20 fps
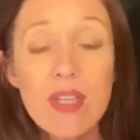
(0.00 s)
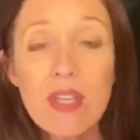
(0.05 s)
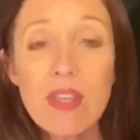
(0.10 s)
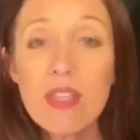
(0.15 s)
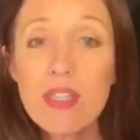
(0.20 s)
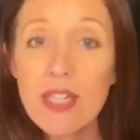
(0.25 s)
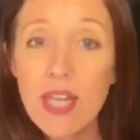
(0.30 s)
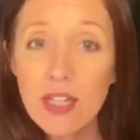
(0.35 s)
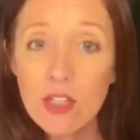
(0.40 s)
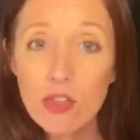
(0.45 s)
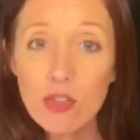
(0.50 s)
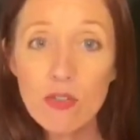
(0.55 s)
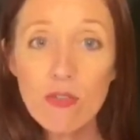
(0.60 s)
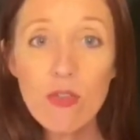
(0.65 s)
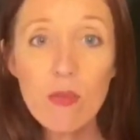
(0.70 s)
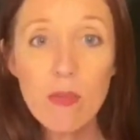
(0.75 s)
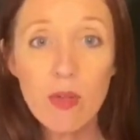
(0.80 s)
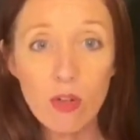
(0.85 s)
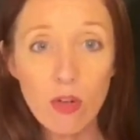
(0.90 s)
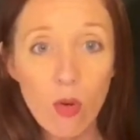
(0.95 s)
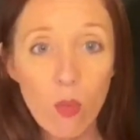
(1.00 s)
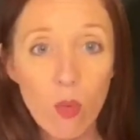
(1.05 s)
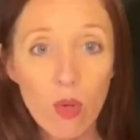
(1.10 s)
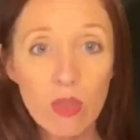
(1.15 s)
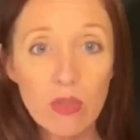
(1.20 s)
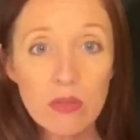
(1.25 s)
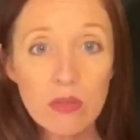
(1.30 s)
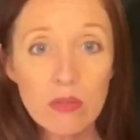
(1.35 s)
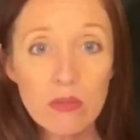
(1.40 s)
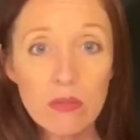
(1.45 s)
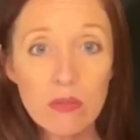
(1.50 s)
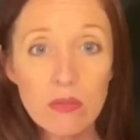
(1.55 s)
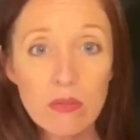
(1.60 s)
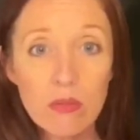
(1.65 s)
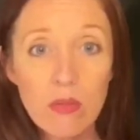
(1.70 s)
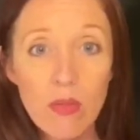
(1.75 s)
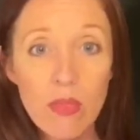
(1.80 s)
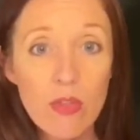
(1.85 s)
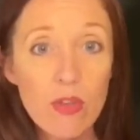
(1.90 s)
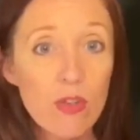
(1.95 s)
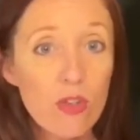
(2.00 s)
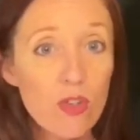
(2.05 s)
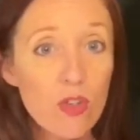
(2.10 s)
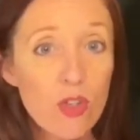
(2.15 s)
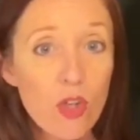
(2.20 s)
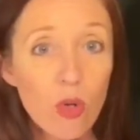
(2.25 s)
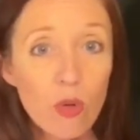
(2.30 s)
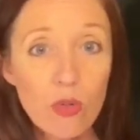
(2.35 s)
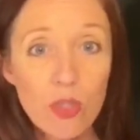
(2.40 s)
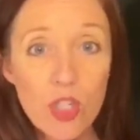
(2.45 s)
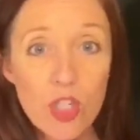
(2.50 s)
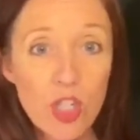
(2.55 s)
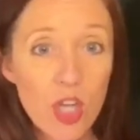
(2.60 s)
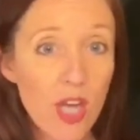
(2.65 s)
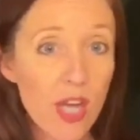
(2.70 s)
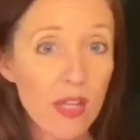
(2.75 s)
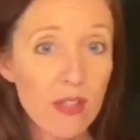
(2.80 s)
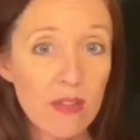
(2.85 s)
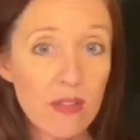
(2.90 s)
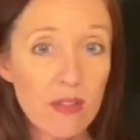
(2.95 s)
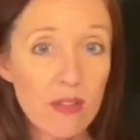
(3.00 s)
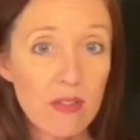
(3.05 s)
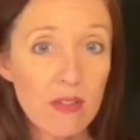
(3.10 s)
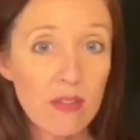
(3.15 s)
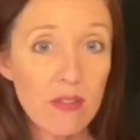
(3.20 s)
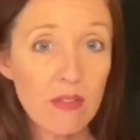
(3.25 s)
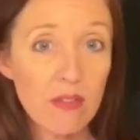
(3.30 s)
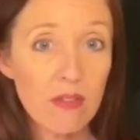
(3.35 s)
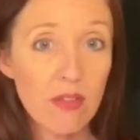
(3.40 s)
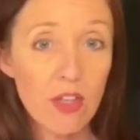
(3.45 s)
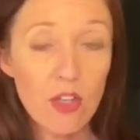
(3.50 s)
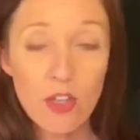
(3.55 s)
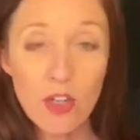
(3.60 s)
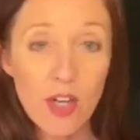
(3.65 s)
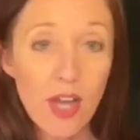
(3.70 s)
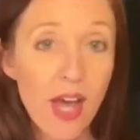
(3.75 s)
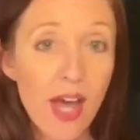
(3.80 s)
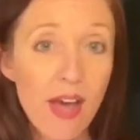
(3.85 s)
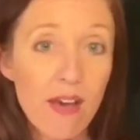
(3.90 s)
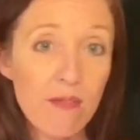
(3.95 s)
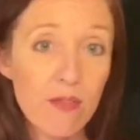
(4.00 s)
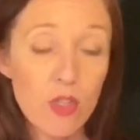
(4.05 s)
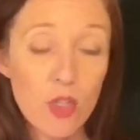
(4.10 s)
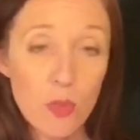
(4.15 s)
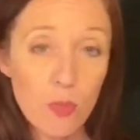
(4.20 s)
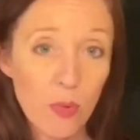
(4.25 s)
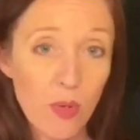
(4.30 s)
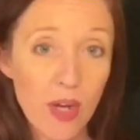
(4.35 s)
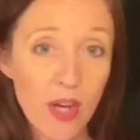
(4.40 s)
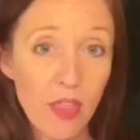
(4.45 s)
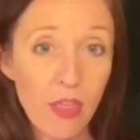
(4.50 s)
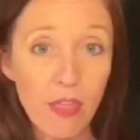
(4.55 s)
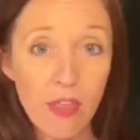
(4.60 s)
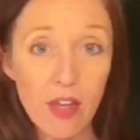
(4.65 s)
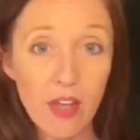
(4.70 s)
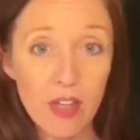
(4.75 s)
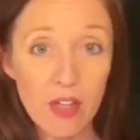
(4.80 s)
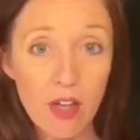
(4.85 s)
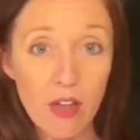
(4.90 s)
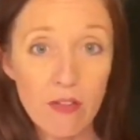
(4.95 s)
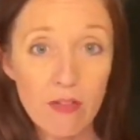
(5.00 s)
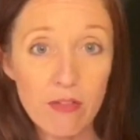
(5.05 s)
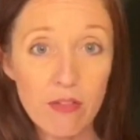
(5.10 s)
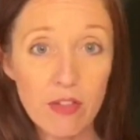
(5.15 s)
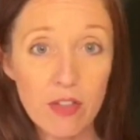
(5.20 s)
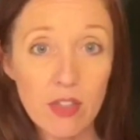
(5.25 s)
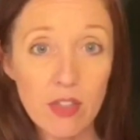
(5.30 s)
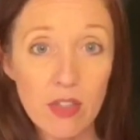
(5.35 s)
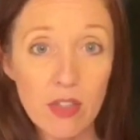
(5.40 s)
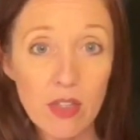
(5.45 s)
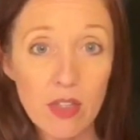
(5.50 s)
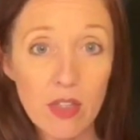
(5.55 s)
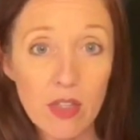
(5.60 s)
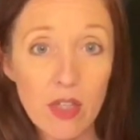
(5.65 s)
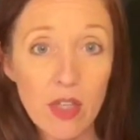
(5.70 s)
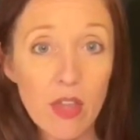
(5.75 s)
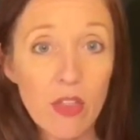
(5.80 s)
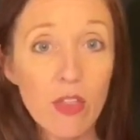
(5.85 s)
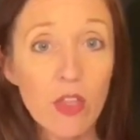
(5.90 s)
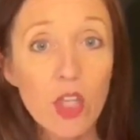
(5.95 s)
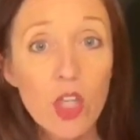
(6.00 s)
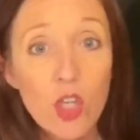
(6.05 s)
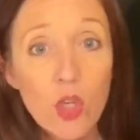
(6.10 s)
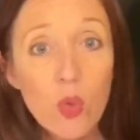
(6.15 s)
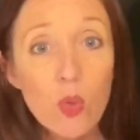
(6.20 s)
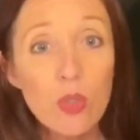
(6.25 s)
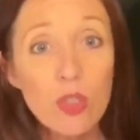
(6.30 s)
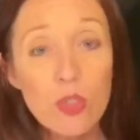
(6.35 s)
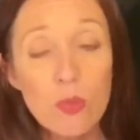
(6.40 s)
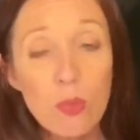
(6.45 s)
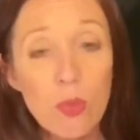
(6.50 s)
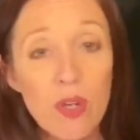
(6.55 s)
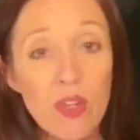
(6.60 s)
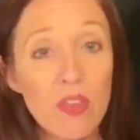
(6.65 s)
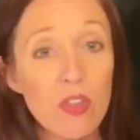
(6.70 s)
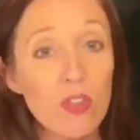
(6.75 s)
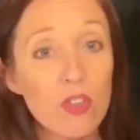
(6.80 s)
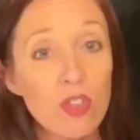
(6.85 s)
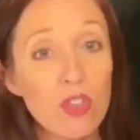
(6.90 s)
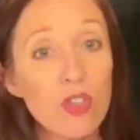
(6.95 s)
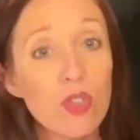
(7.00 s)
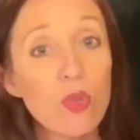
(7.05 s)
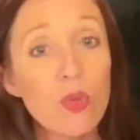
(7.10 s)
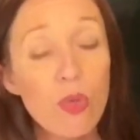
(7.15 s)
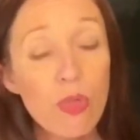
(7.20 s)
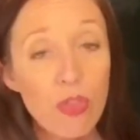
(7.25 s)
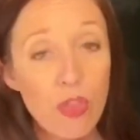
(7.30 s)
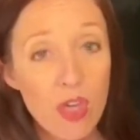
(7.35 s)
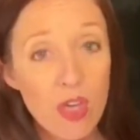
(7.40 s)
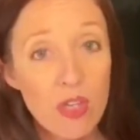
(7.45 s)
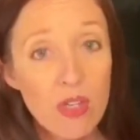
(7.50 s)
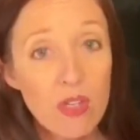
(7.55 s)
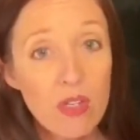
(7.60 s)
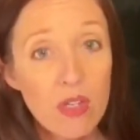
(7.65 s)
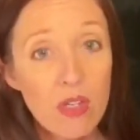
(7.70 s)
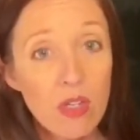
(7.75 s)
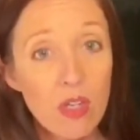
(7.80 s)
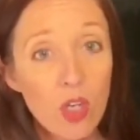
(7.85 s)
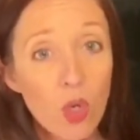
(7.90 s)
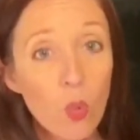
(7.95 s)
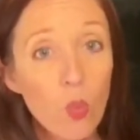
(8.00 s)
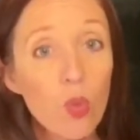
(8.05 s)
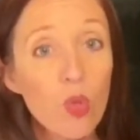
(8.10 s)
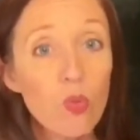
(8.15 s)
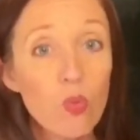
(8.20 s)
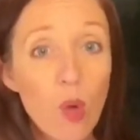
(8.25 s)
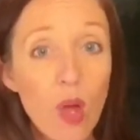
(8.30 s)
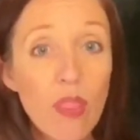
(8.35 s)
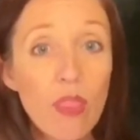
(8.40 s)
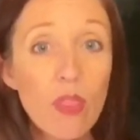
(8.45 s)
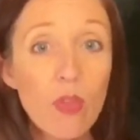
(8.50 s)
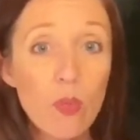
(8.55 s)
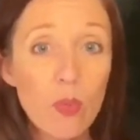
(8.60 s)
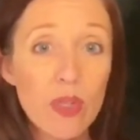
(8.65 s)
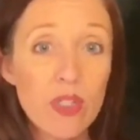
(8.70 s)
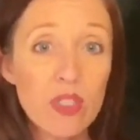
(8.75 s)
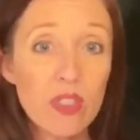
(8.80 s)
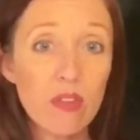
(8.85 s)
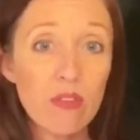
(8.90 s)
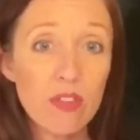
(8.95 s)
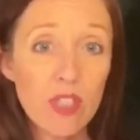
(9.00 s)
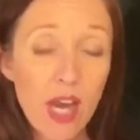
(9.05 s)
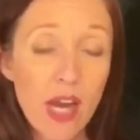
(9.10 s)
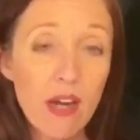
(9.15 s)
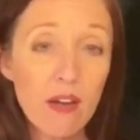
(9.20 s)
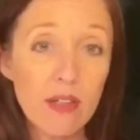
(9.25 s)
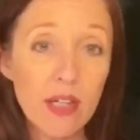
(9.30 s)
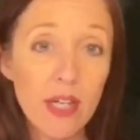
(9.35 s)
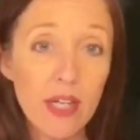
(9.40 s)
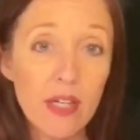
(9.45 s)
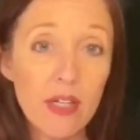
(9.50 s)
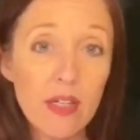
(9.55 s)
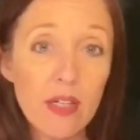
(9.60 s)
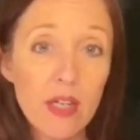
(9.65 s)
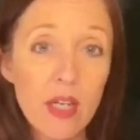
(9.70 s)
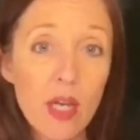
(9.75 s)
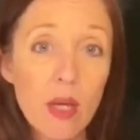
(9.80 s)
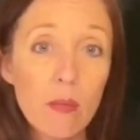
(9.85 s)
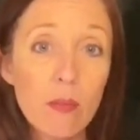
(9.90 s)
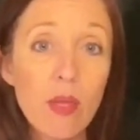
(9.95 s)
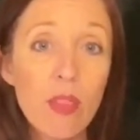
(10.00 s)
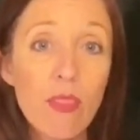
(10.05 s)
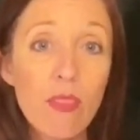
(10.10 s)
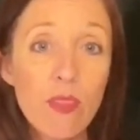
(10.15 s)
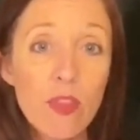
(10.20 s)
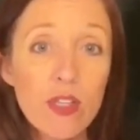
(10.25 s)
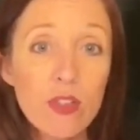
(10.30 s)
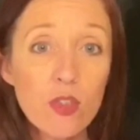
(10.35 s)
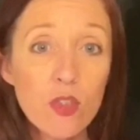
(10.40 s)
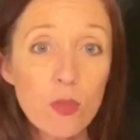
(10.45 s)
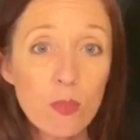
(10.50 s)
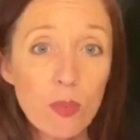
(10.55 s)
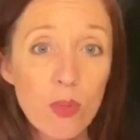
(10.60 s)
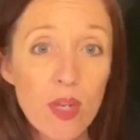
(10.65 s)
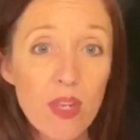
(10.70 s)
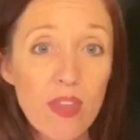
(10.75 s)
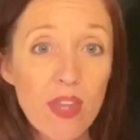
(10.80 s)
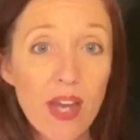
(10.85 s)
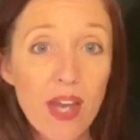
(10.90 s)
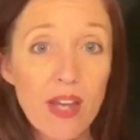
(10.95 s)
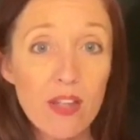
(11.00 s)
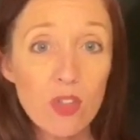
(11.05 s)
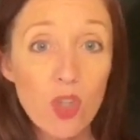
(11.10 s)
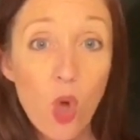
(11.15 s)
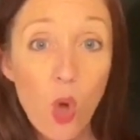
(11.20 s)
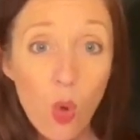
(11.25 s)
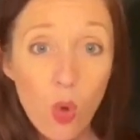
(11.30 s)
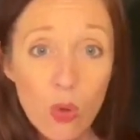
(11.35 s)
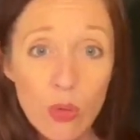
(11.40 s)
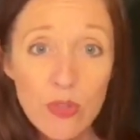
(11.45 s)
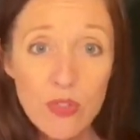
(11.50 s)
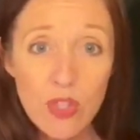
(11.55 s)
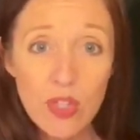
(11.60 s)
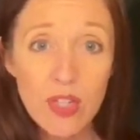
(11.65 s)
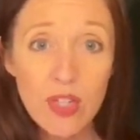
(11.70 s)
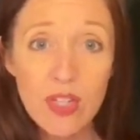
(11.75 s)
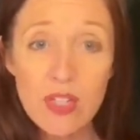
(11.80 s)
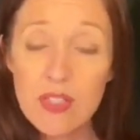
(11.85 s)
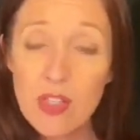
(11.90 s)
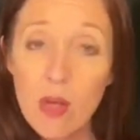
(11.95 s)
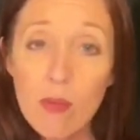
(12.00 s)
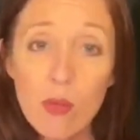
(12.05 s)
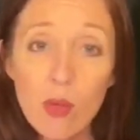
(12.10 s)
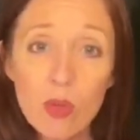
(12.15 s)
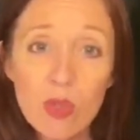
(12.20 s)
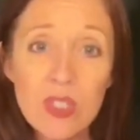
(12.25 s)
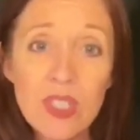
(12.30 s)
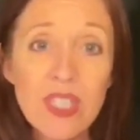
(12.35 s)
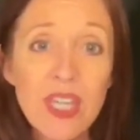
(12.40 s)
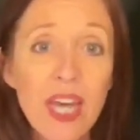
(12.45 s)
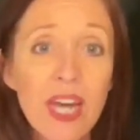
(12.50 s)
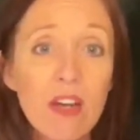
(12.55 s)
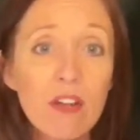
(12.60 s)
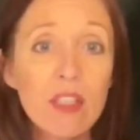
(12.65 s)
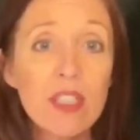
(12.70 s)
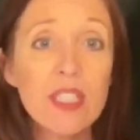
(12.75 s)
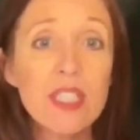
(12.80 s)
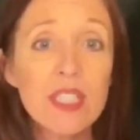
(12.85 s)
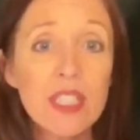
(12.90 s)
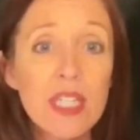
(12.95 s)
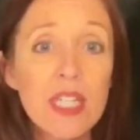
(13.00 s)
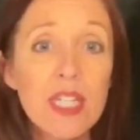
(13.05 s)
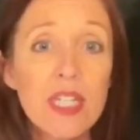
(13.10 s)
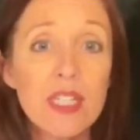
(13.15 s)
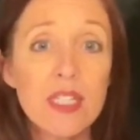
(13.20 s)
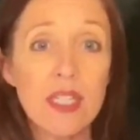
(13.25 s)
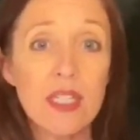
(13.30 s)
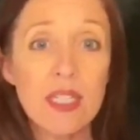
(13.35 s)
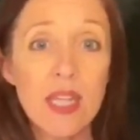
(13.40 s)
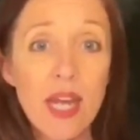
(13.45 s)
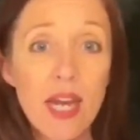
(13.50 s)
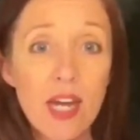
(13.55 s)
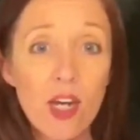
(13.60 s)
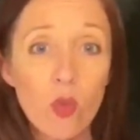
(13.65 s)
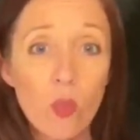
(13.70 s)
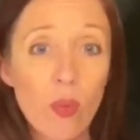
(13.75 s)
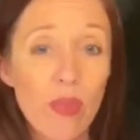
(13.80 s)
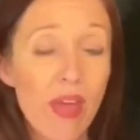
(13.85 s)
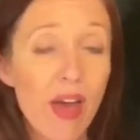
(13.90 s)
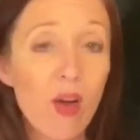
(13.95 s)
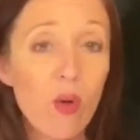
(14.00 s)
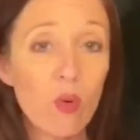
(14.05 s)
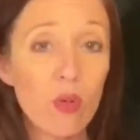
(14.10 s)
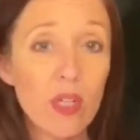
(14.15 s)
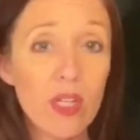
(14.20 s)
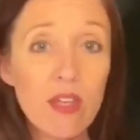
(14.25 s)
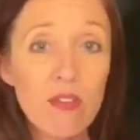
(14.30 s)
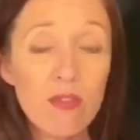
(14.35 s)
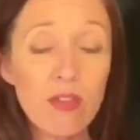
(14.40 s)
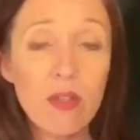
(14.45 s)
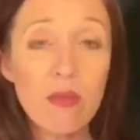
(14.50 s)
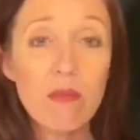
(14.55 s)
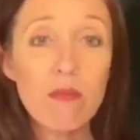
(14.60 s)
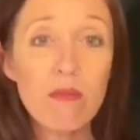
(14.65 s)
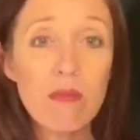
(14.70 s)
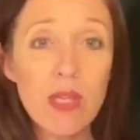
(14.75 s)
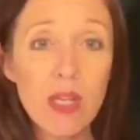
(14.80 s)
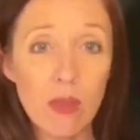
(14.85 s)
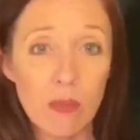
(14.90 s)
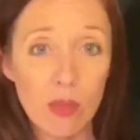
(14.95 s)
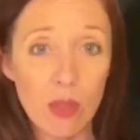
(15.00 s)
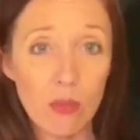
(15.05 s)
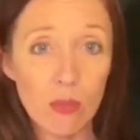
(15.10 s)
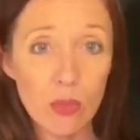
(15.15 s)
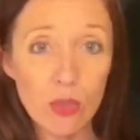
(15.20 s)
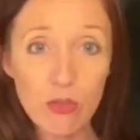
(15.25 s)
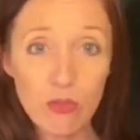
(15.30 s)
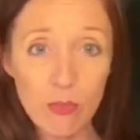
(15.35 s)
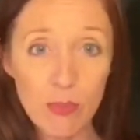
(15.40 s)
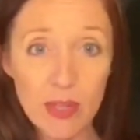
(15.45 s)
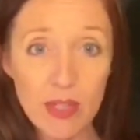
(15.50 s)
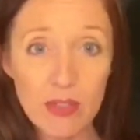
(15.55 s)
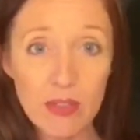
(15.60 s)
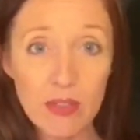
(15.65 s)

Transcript: the texture of the mineral wool, there's no chance that you're going to have the spray thick enough. The cured spray that's too thin will run the risk of tearing, but thin spray that has holes in it is almost guaranteed to tear without even minimal movement.